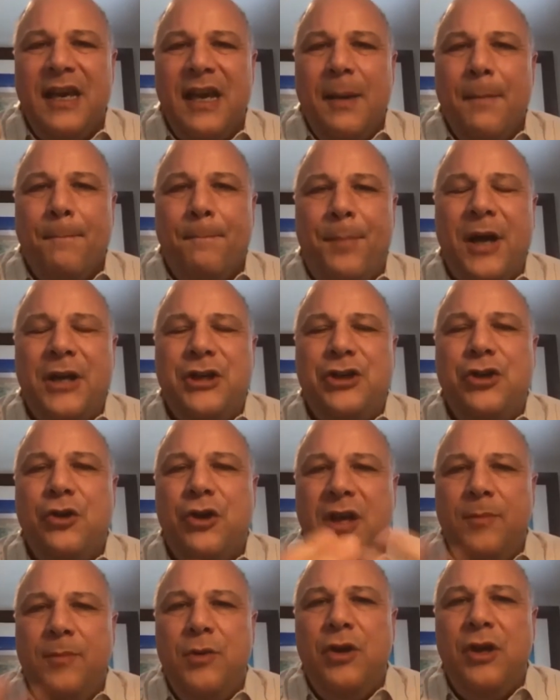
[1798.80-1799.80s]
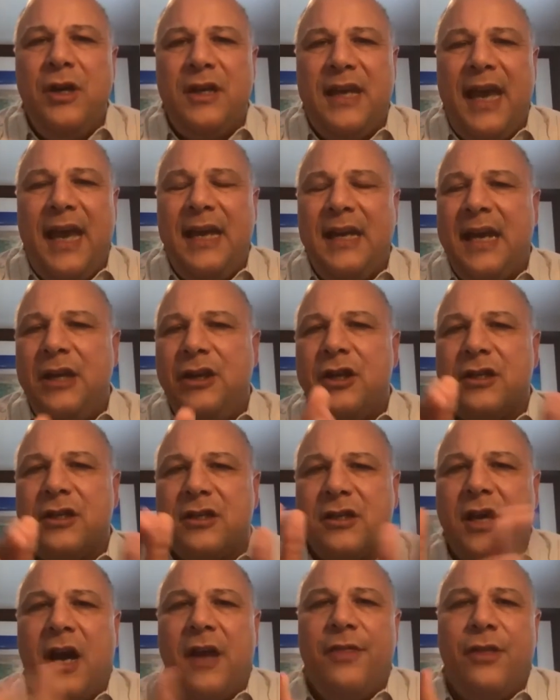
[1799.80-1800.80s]
but you communicate and you just
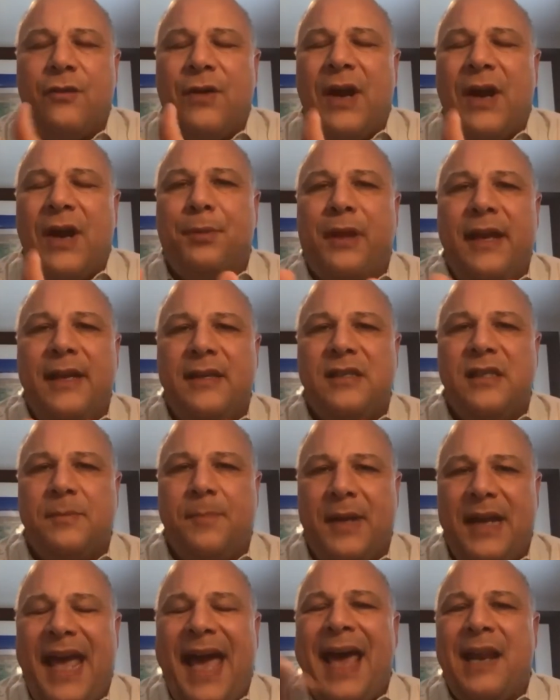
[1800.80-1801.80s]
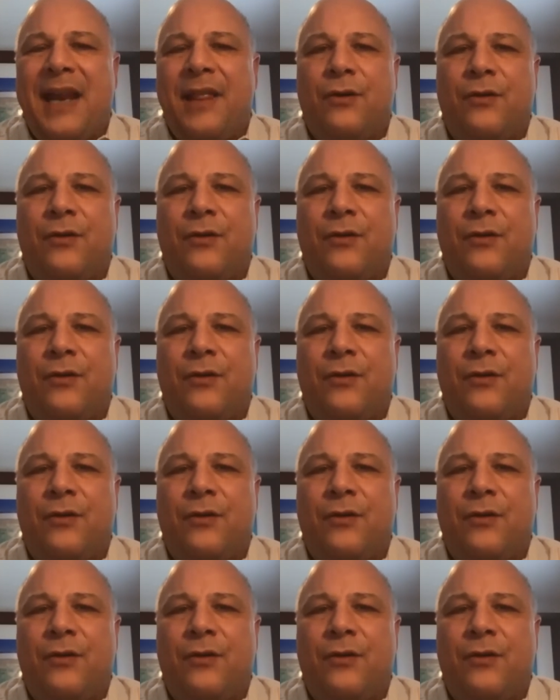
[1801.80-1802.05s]
cut in the right places, but add in the right